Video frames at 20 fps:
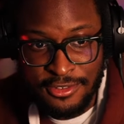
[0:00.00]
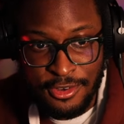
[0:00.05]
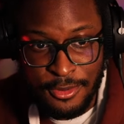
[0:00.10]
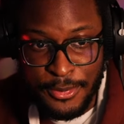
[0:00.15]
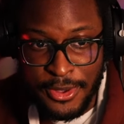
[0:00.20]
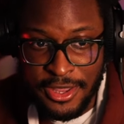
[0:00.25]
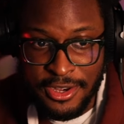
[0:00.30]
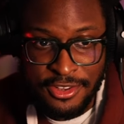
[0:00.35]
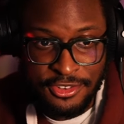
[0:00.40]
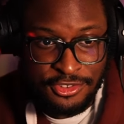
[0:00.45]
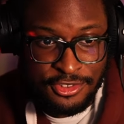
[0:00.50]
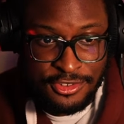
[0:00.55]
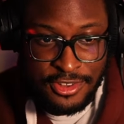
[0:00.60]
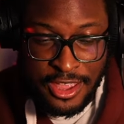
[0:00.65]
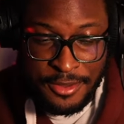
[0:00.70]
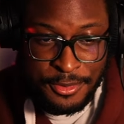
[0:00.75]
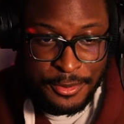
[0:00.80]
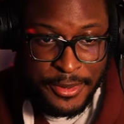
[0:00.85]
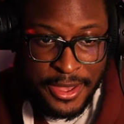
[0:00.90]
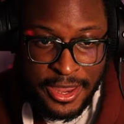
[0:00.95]
to your buddies, just
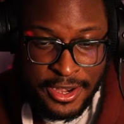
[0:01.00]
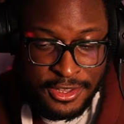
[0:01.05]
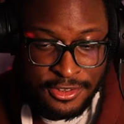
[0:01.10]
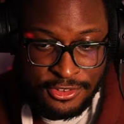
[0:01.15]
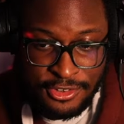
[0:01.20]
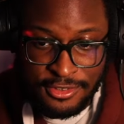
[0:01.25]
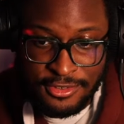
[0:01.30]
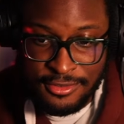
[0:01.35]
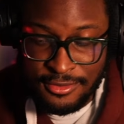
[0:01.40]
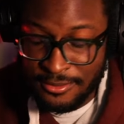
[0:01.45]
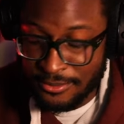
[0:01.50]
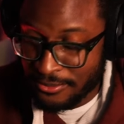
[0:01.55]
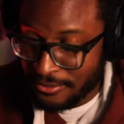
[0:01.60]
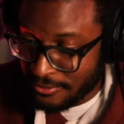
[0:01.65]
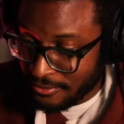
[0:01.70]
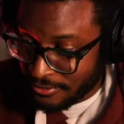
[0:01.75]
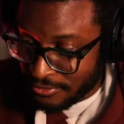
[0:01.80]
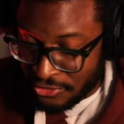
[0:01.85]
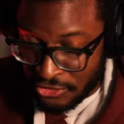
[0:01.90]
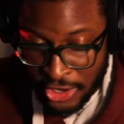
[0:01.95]
everybody. Just
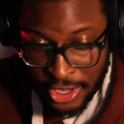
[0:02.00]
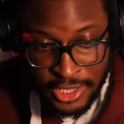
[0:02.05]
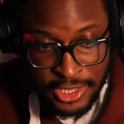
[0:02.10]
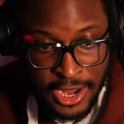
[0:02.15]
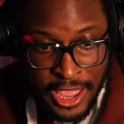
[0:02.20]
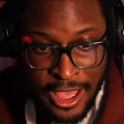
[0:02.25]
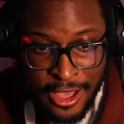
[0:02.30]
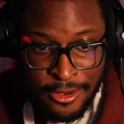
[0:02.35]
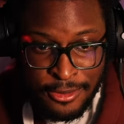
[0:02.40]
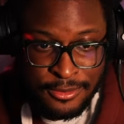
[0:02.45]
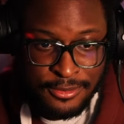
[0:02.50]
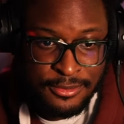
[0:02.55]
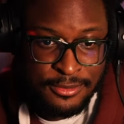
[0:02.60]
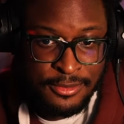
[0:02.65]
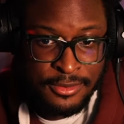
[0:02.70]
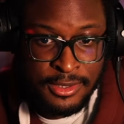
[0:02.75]
check it out.